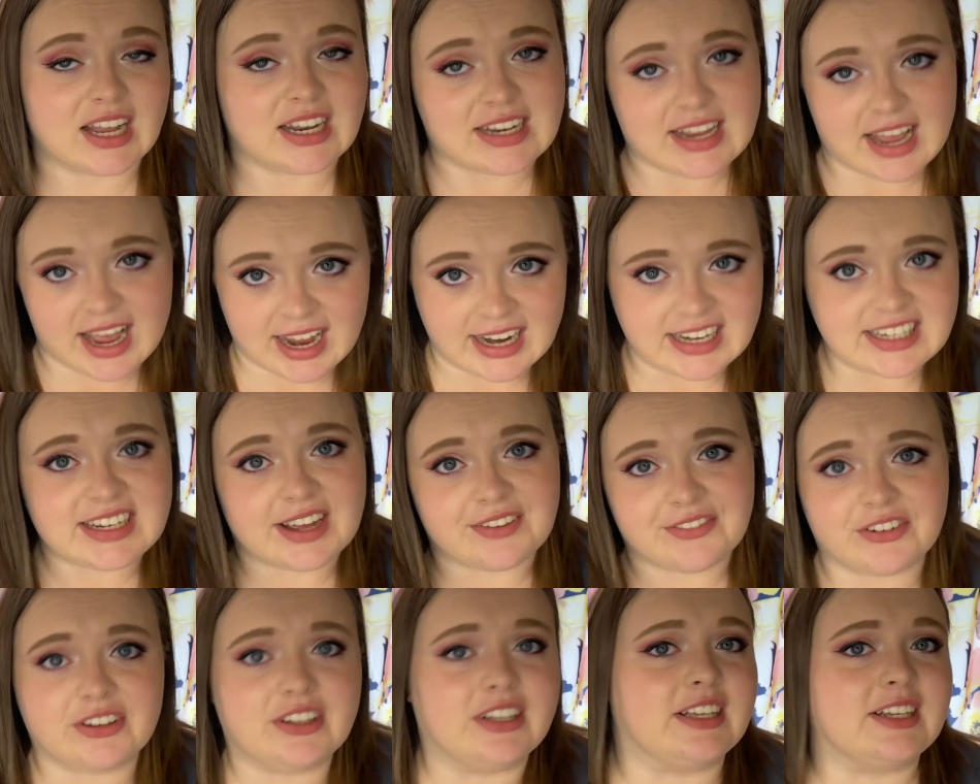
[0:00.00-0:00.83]
I
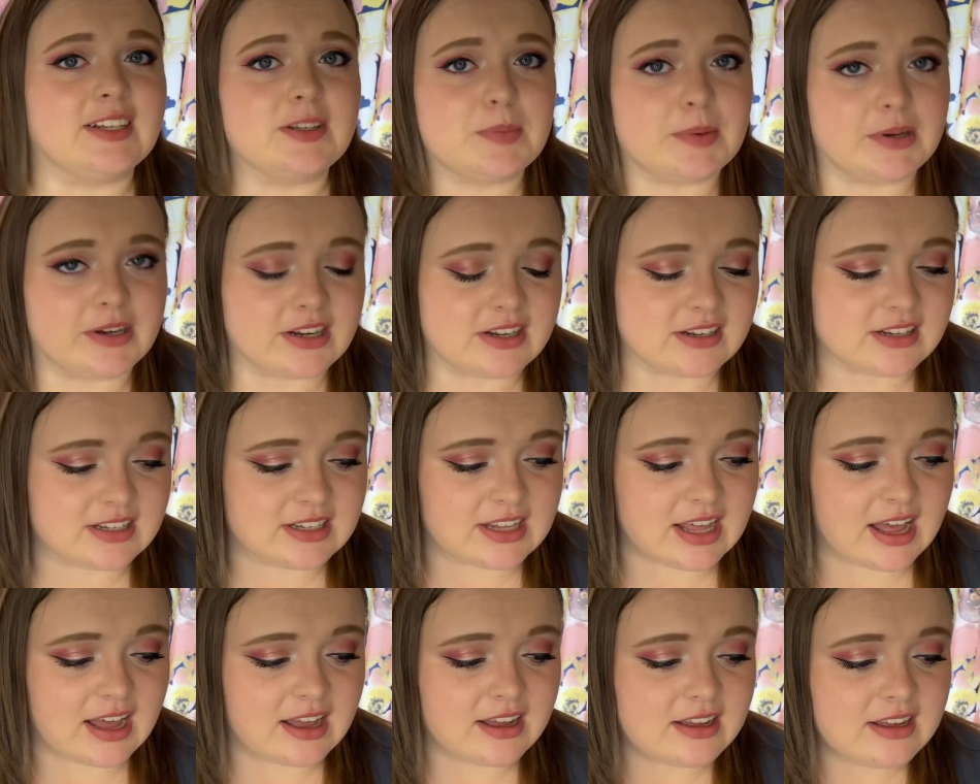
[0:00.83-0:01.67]
definitely experienced
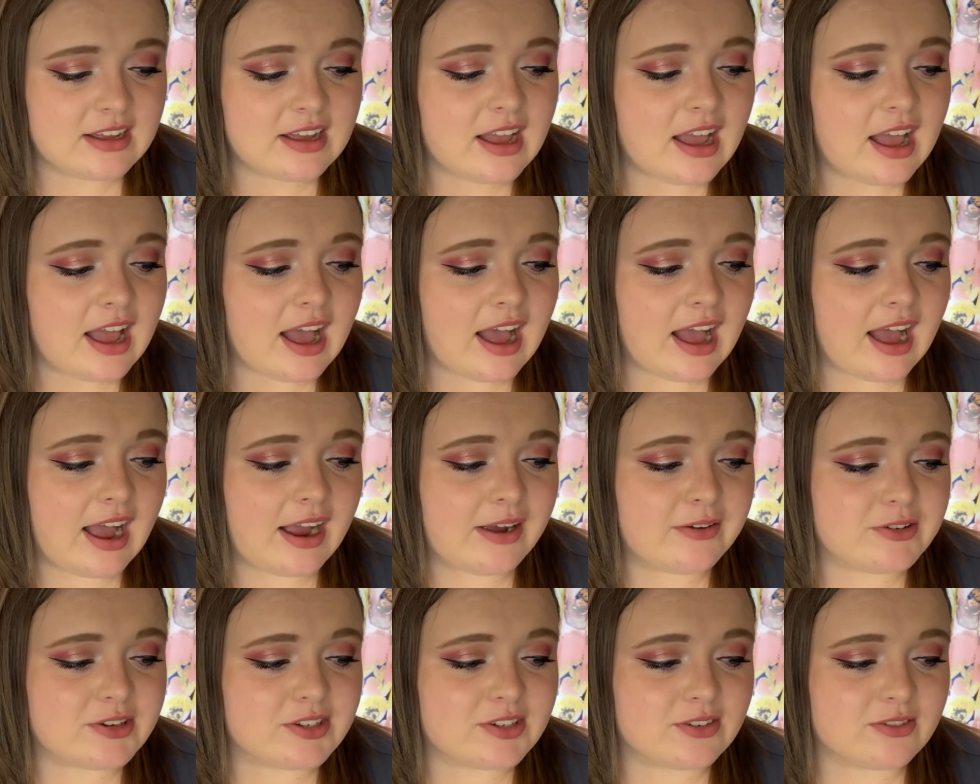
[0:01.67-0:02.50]
that. I
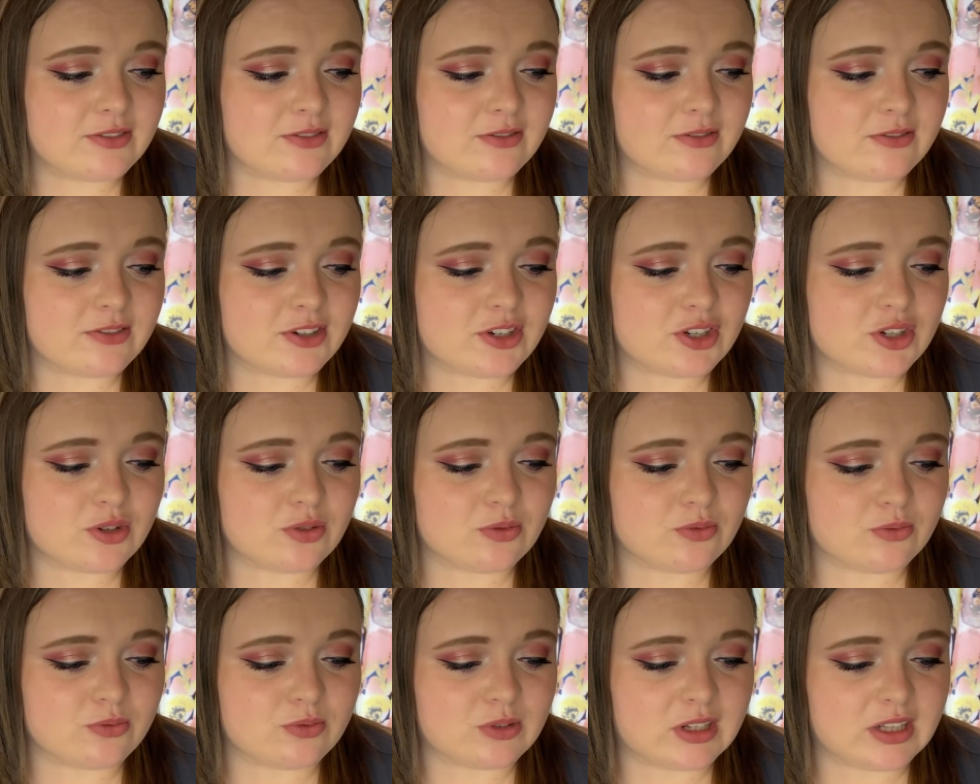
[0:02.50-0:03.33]
was just
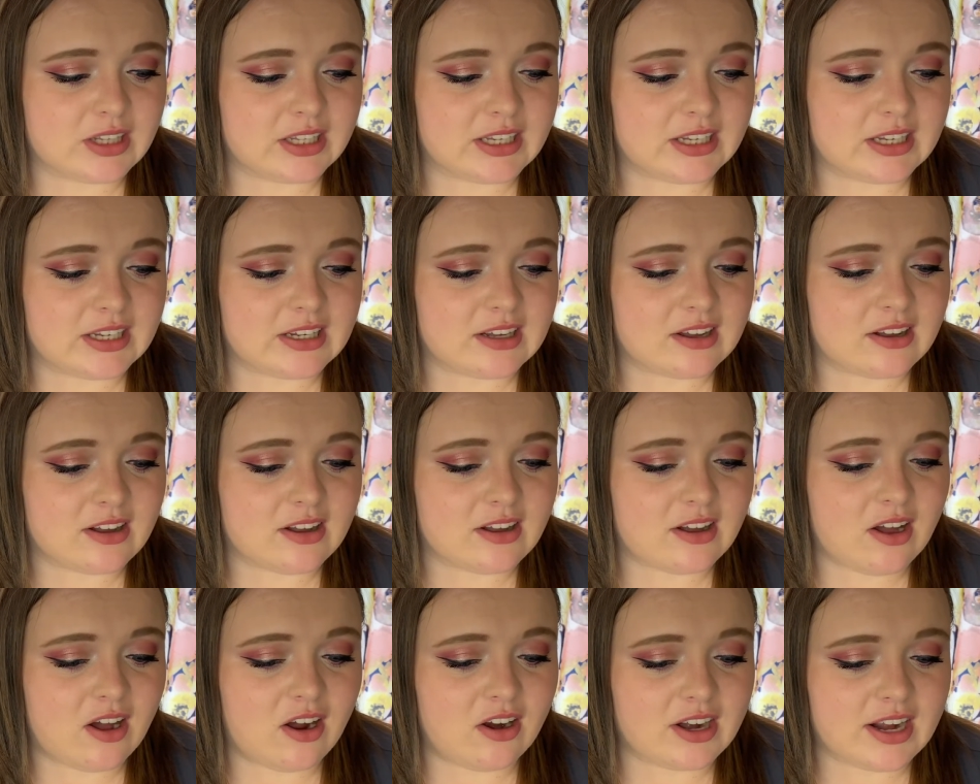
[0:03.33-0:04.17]
really
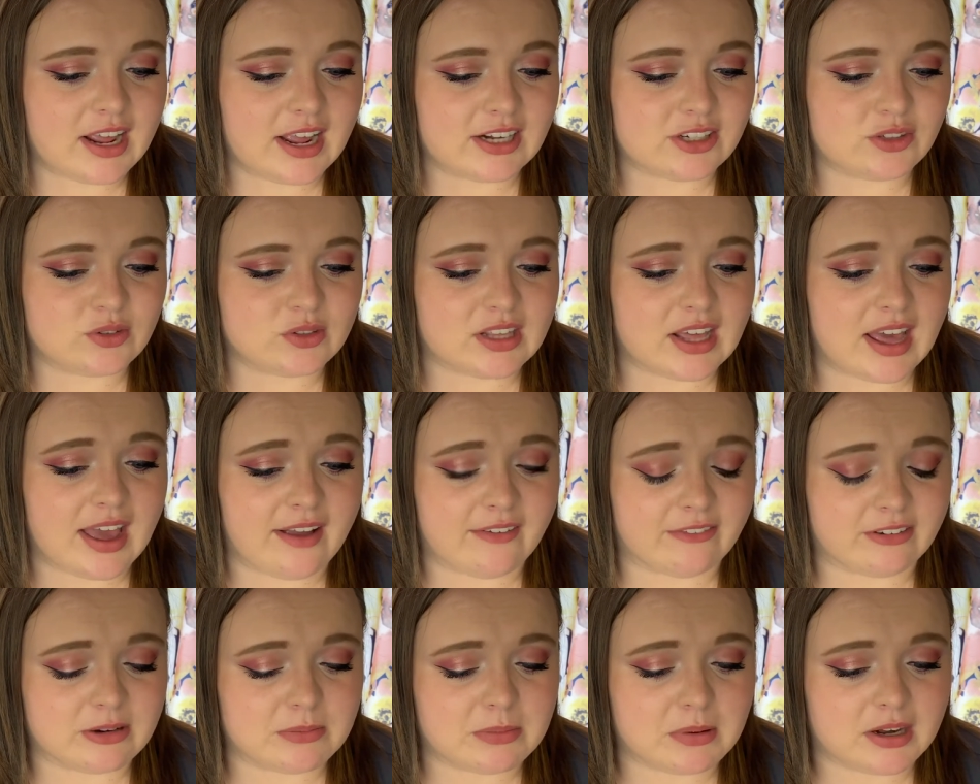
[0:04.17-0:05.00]
on edge with
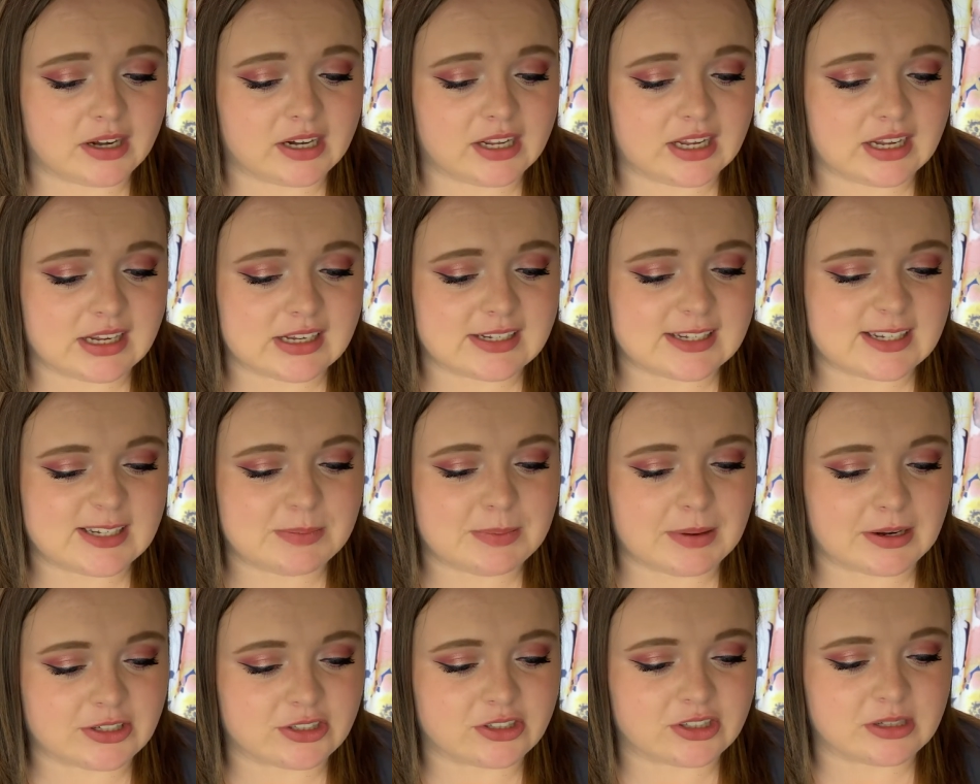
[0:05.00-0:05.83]
everybody,
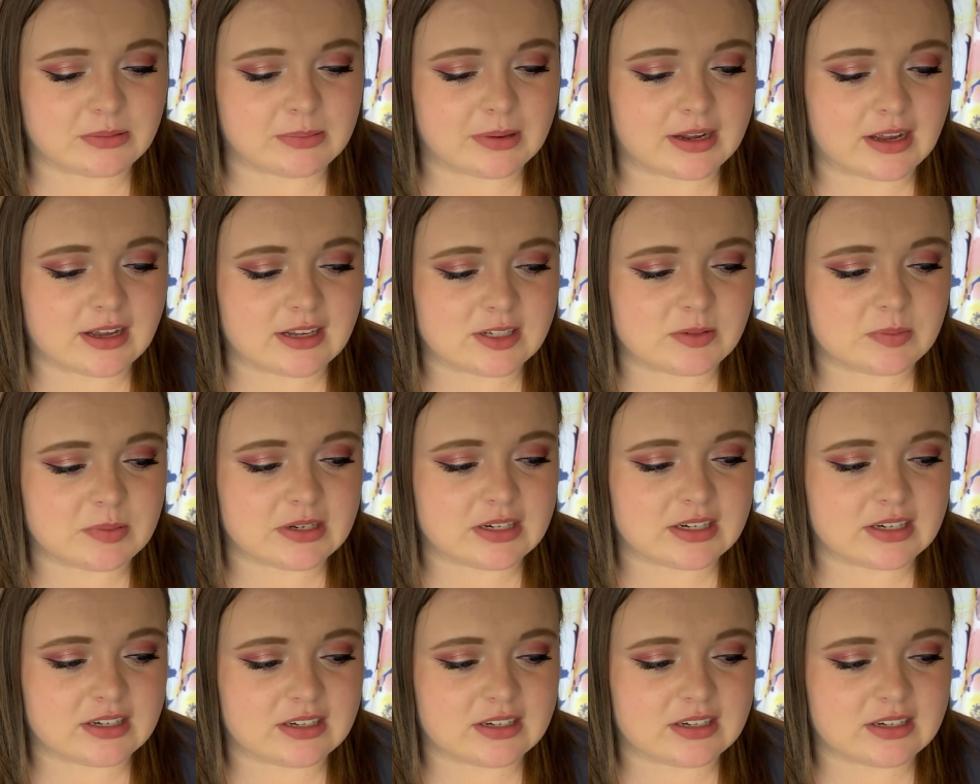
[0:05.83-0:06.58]
especially my husband.